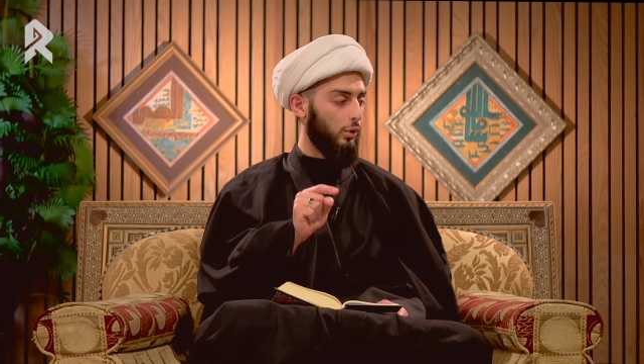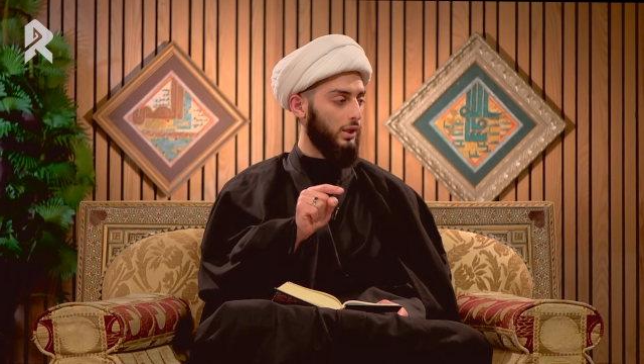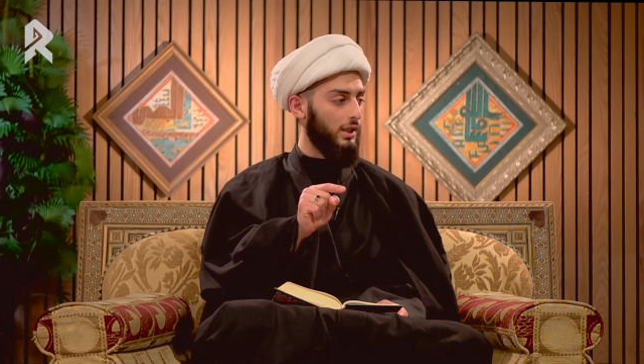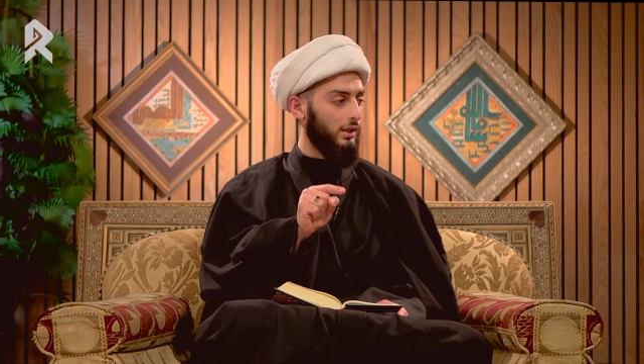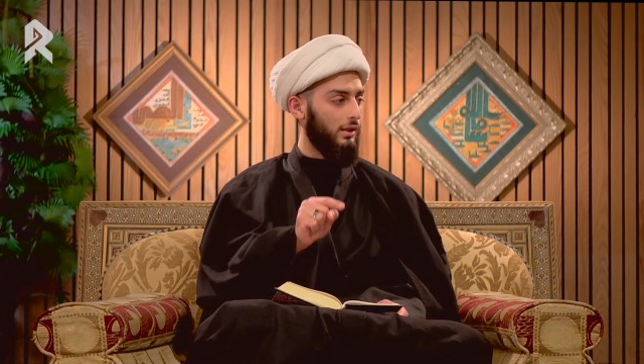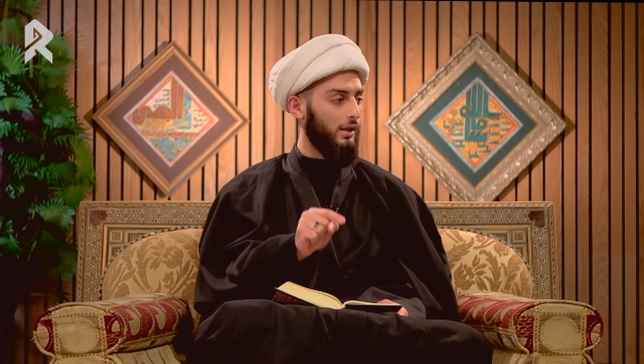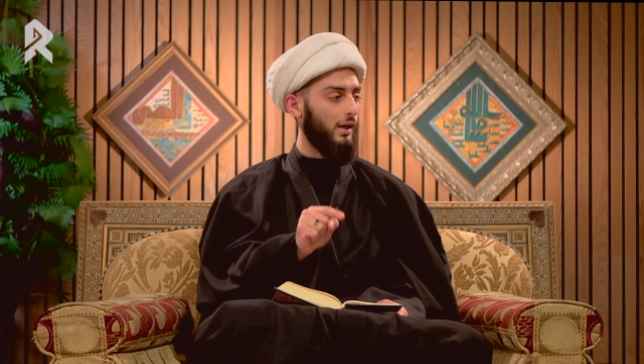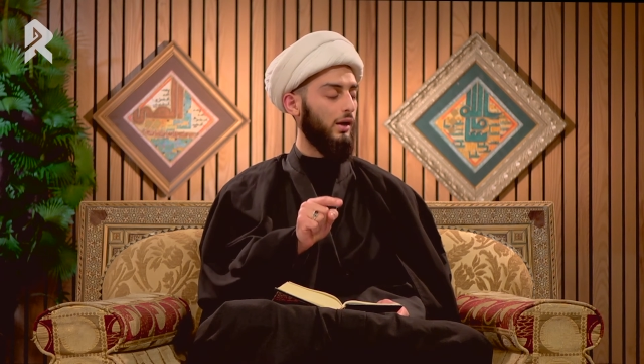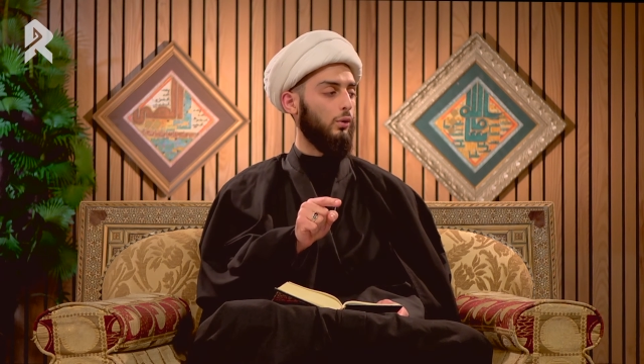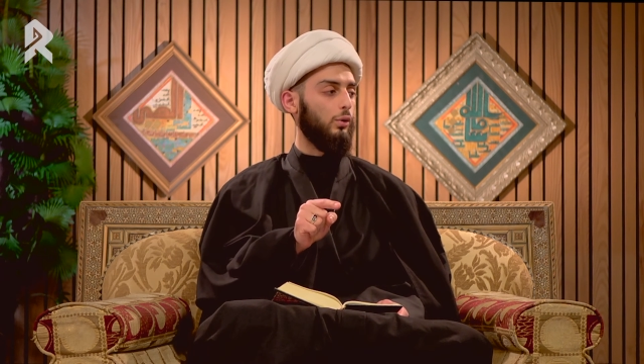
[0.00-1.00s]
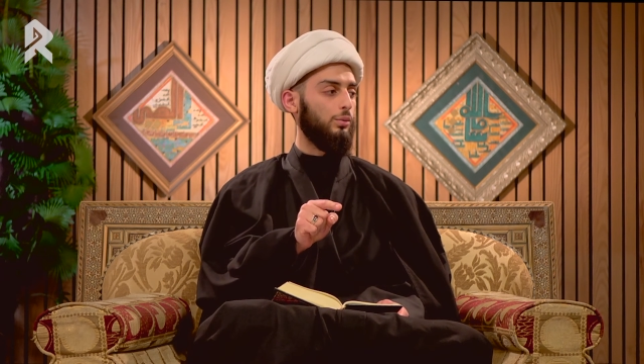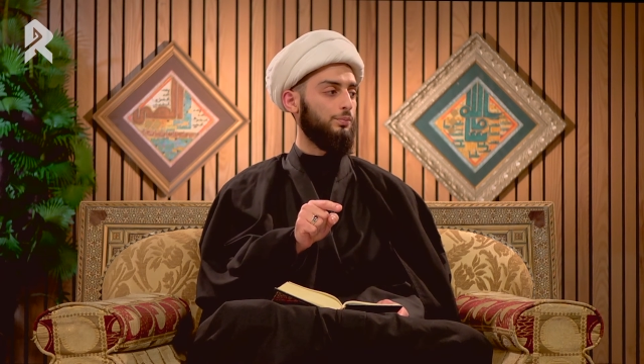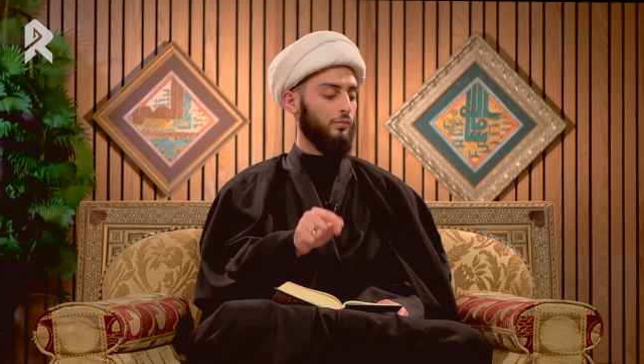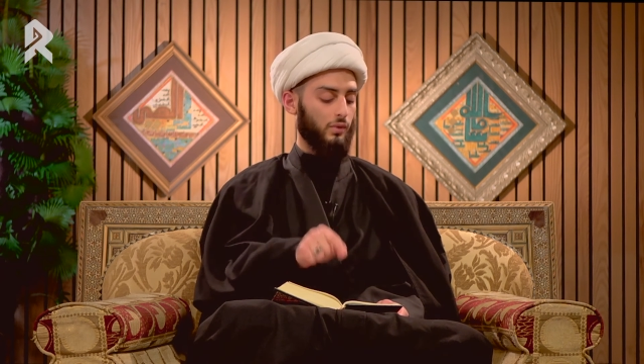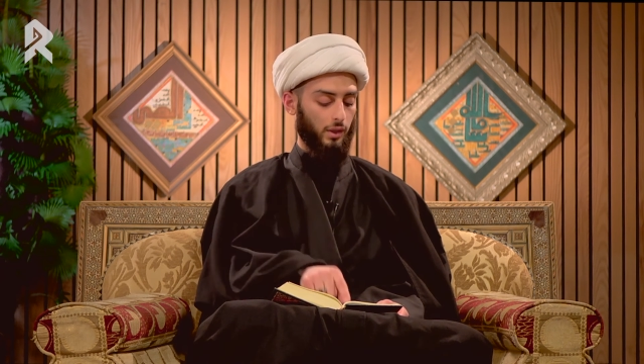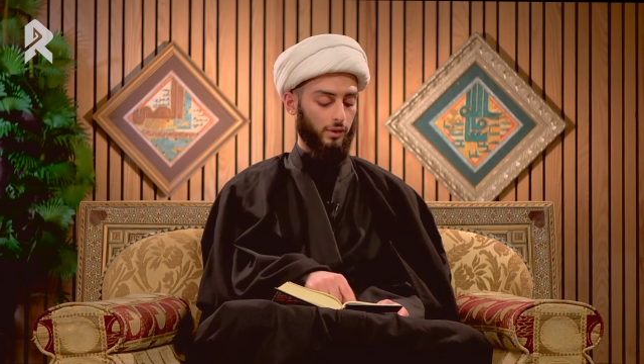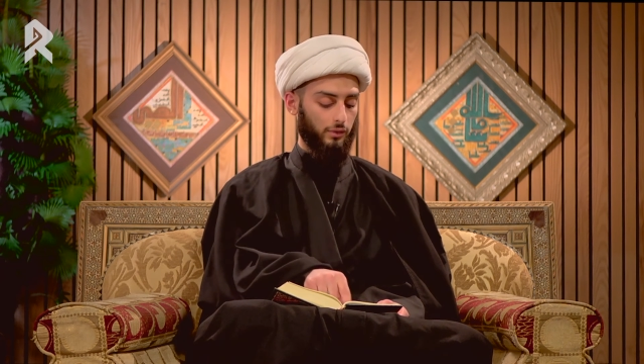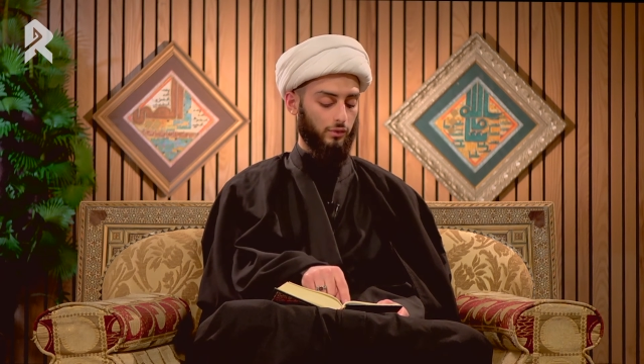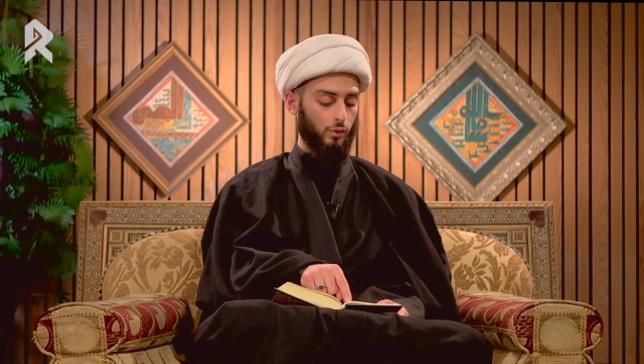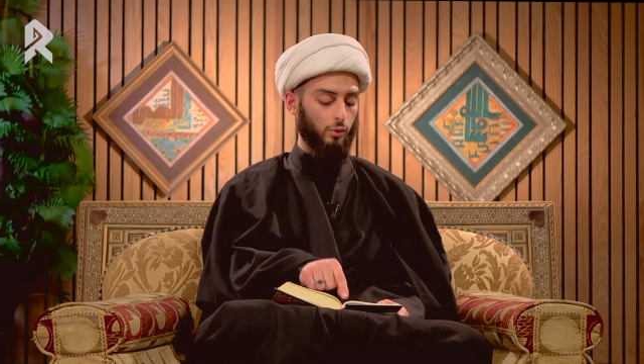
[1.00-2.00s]
qulillahu. Now
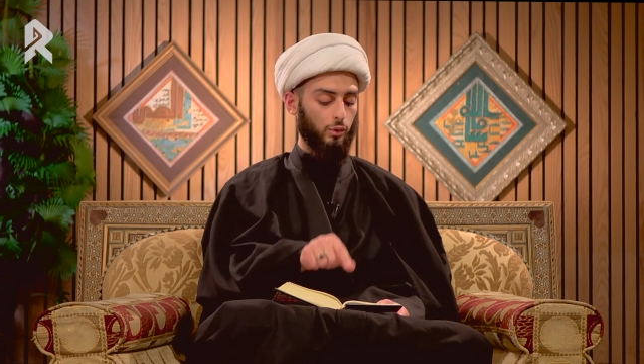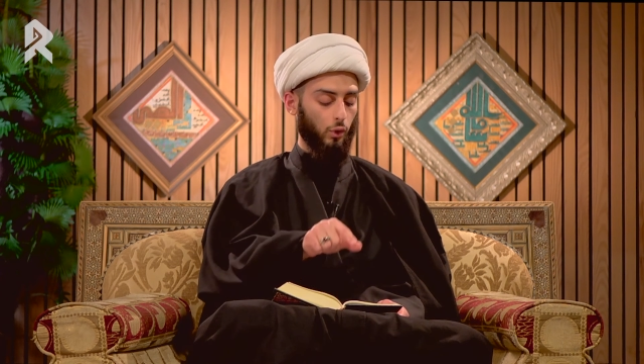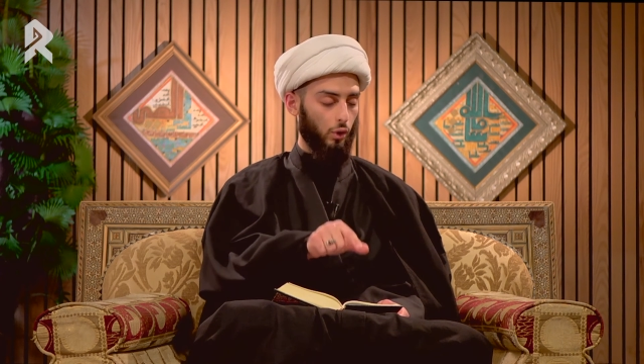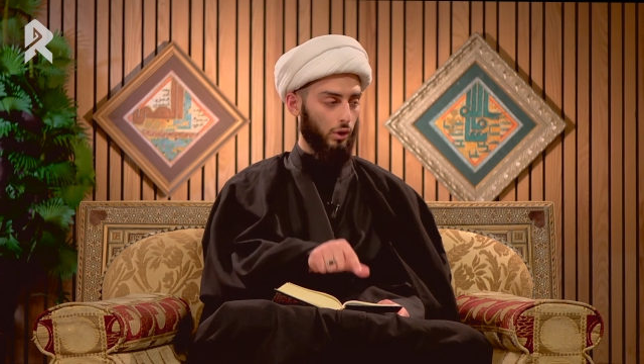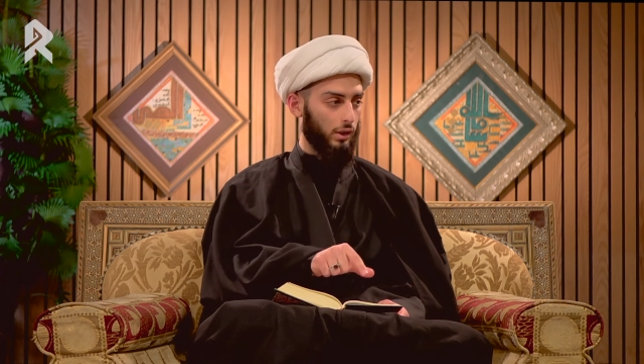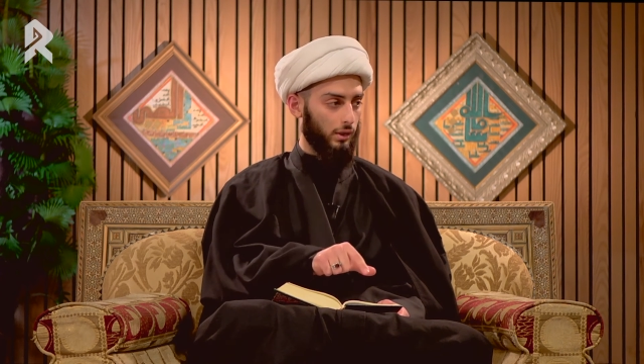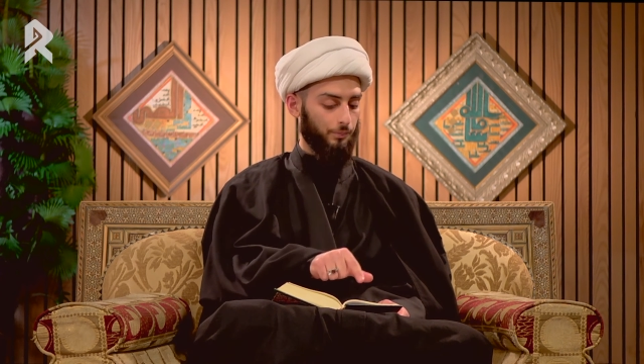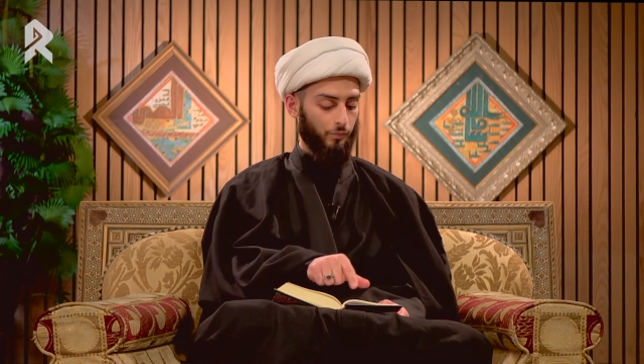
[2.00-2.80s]
there's sukoon, qul.